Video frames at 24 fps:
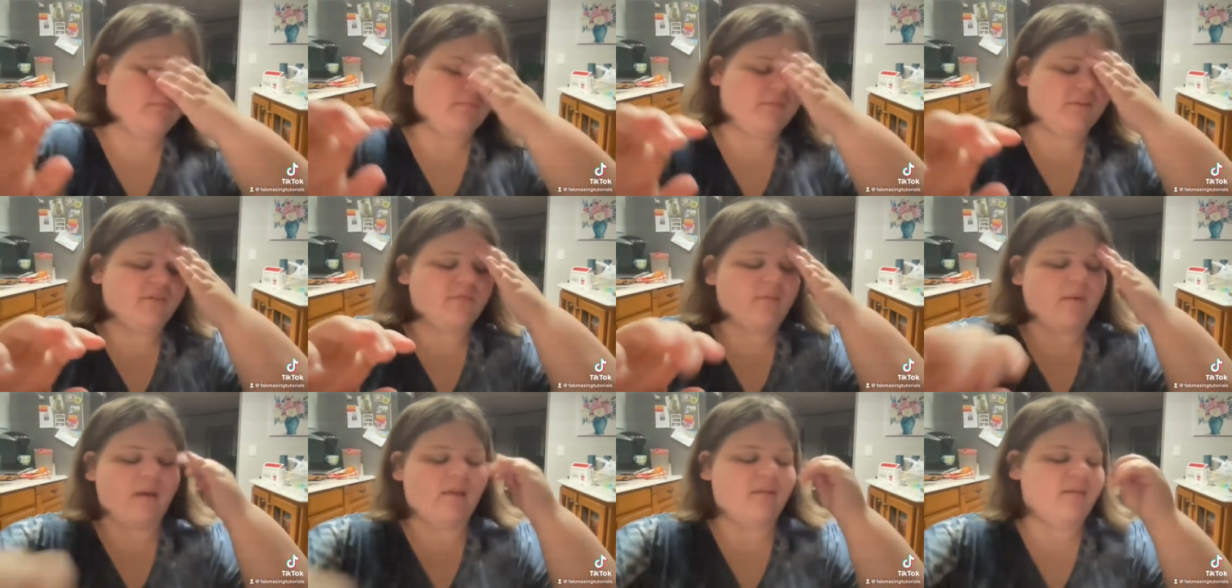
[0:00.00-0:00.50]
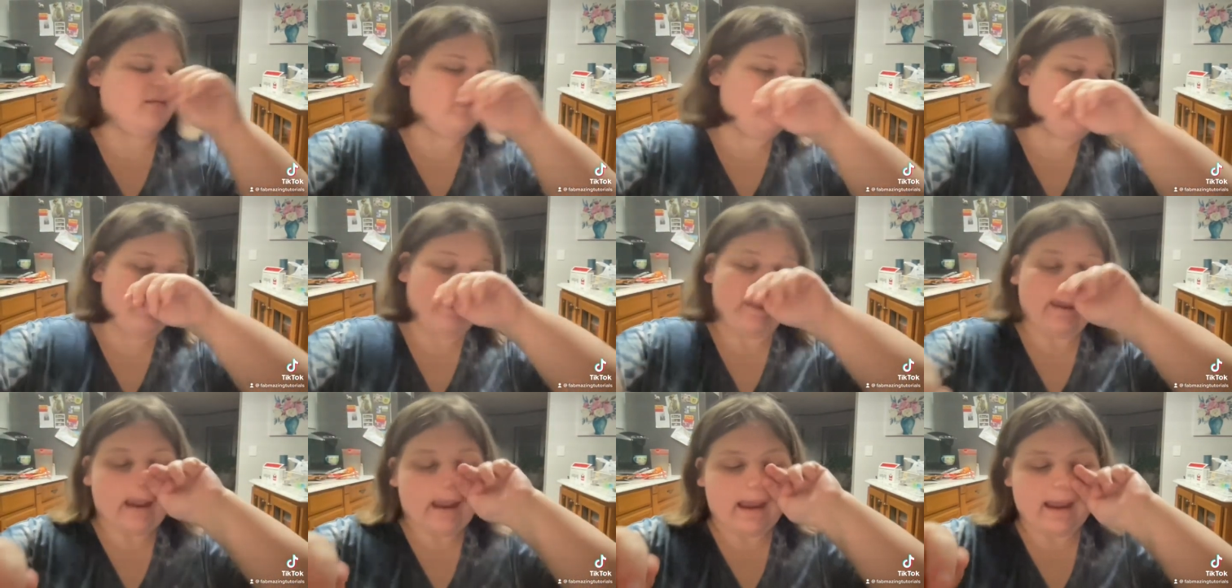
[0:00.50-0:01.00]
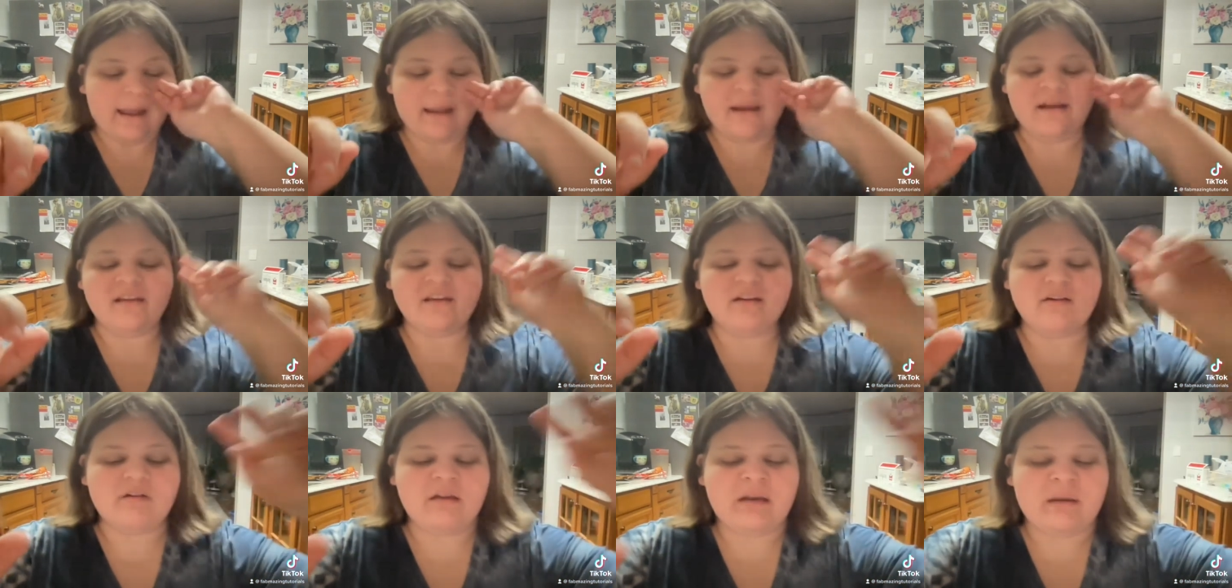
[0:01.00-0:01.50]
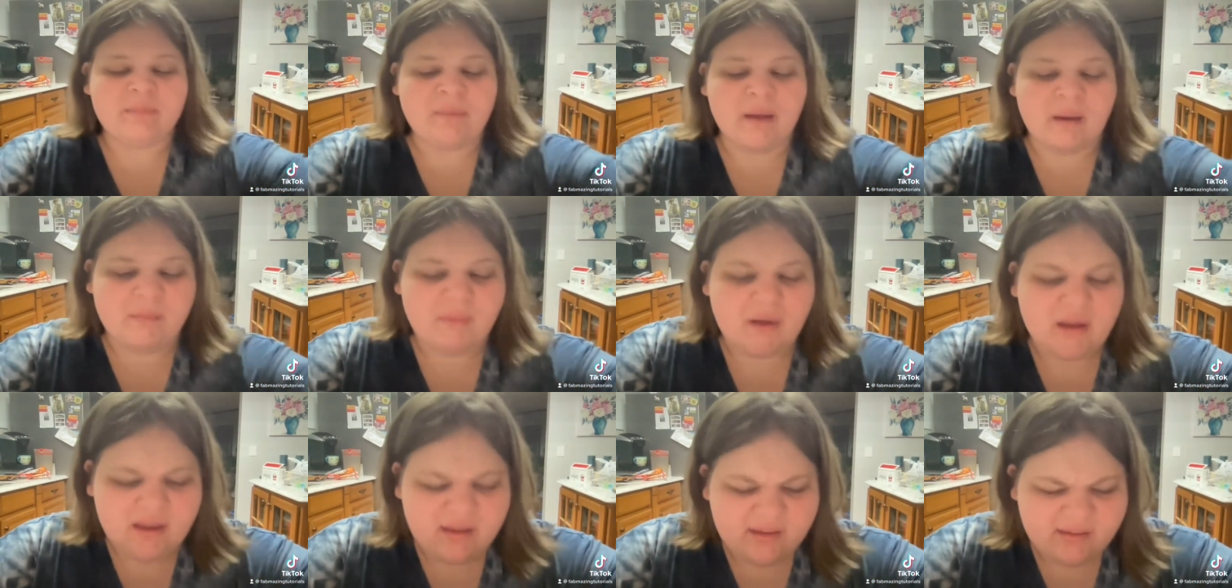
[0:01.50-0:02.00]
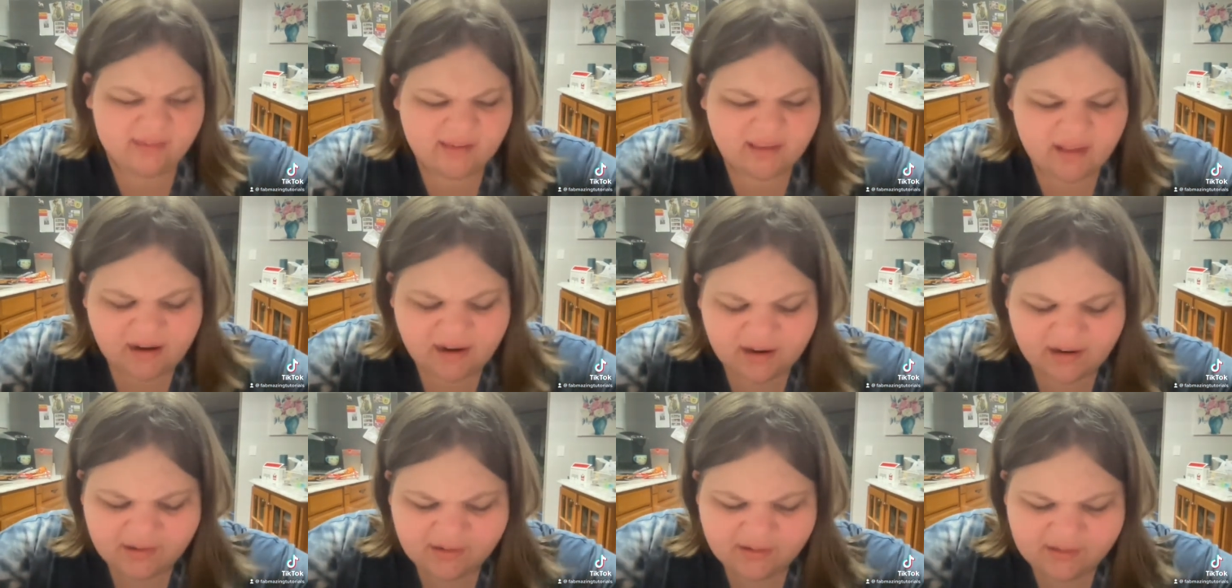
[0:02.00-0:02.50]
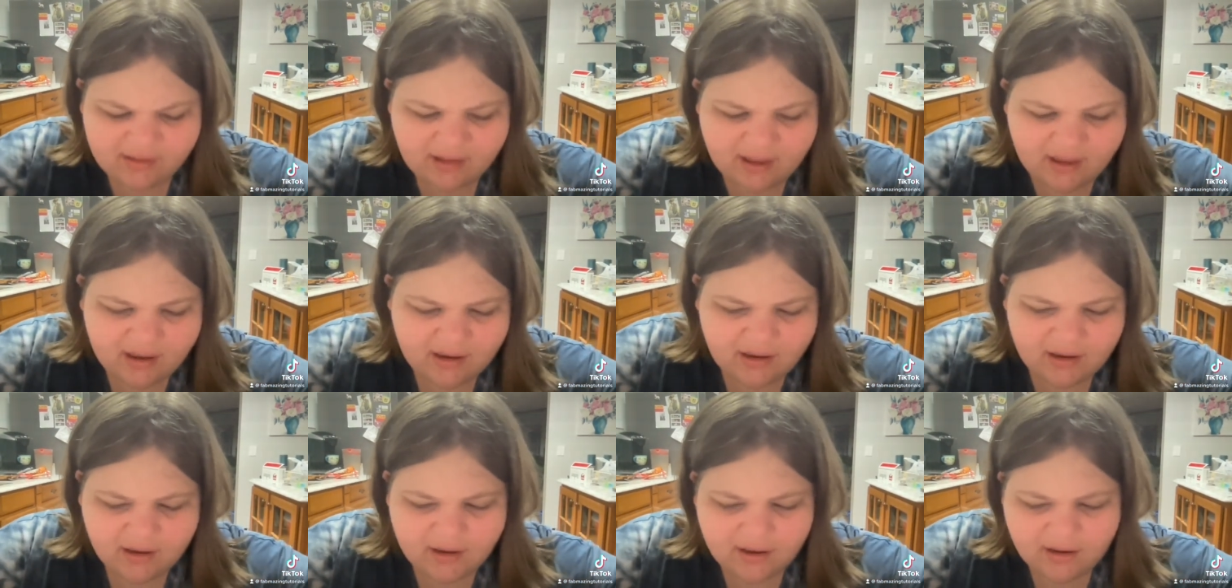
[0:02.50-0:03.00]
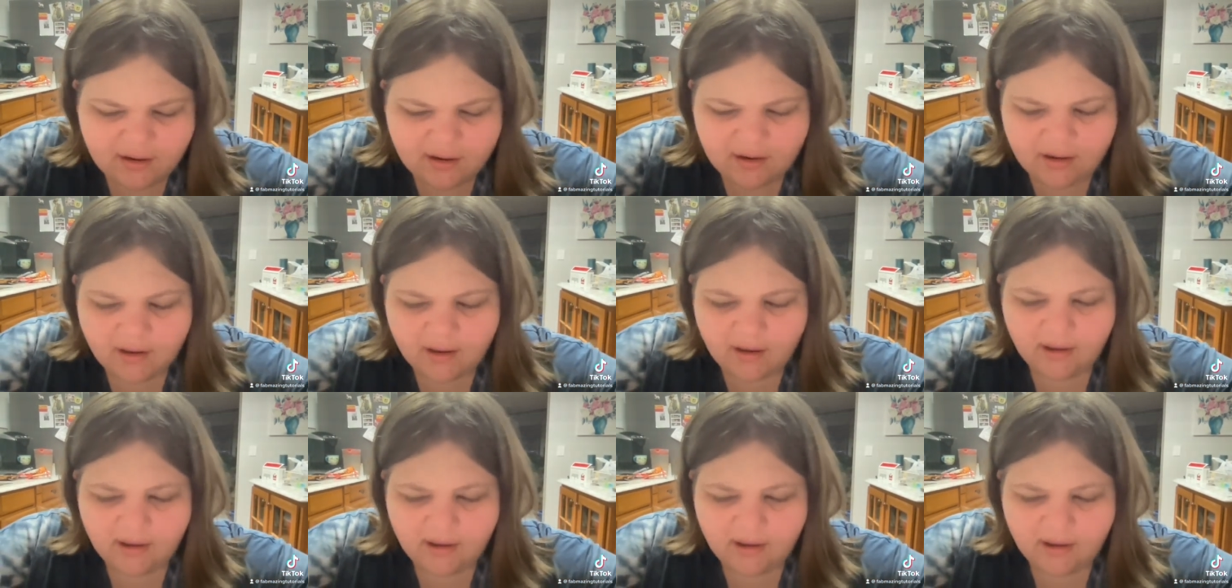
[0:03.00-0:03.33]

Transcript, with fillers: so basically I had to go into my mic settings and